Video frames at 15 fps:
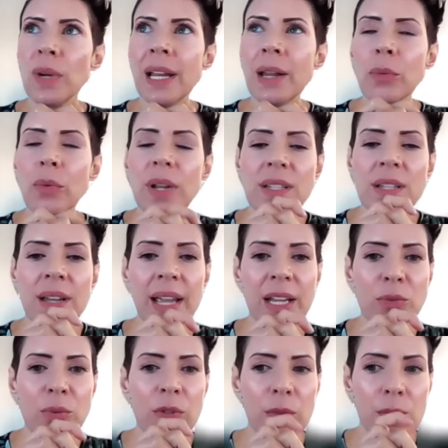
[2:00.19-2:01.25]
really
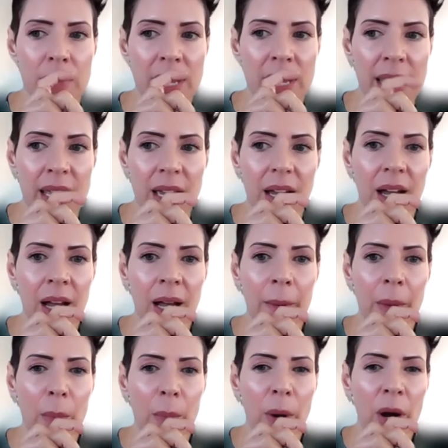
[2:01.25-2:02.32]
resonates with me
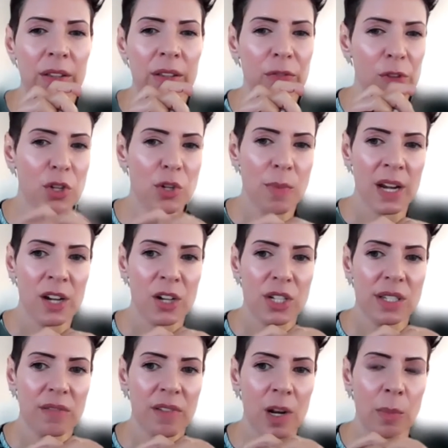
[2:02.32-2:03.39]
about the Future
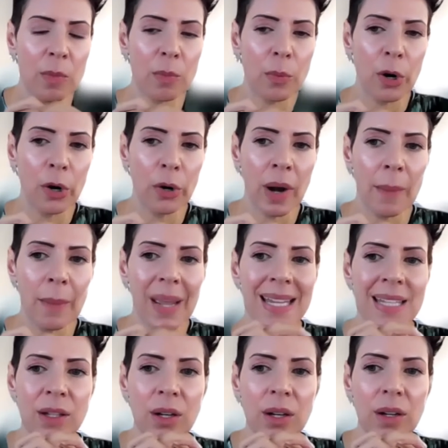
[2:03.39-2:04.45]
Managers Development Program
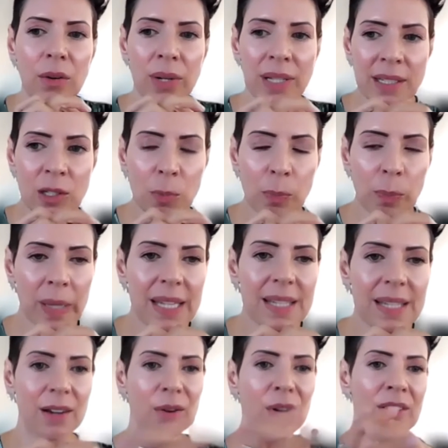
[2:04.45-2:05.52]
is the critical
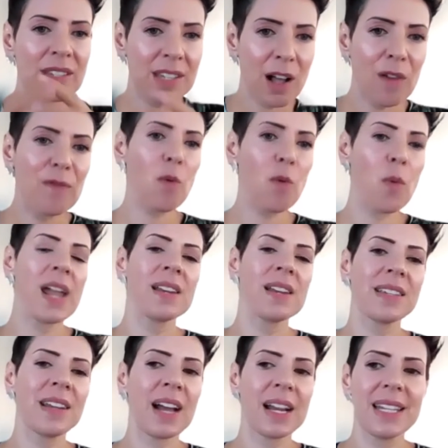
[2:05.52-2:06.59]
piece around
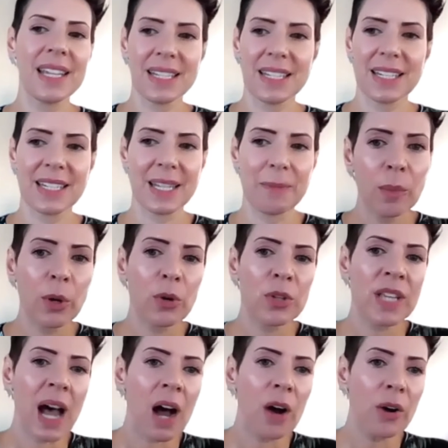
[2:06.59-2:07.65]
self-awareness and identity.
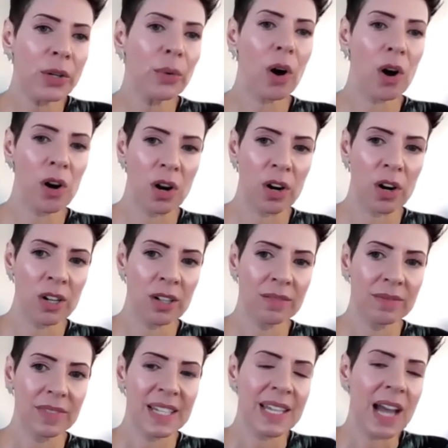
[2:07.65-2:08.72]
Because how you
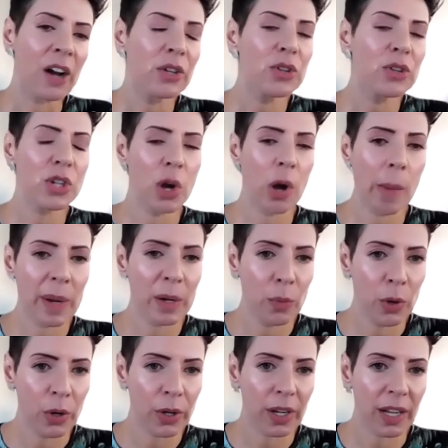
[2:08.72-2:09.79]
are is how you show up at
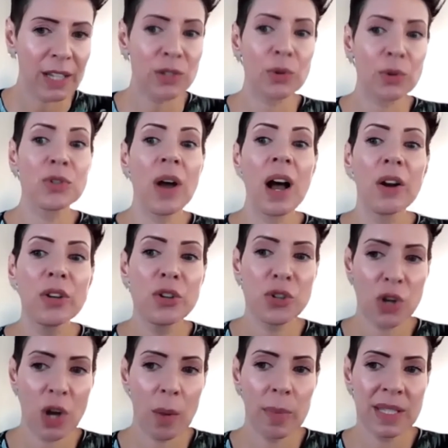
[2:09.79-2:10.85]
work. It's also how you
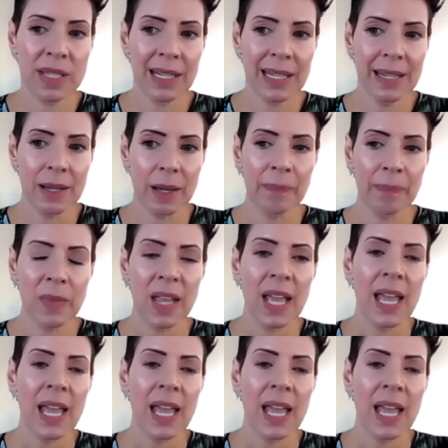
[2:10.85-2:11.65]
show up as a leader.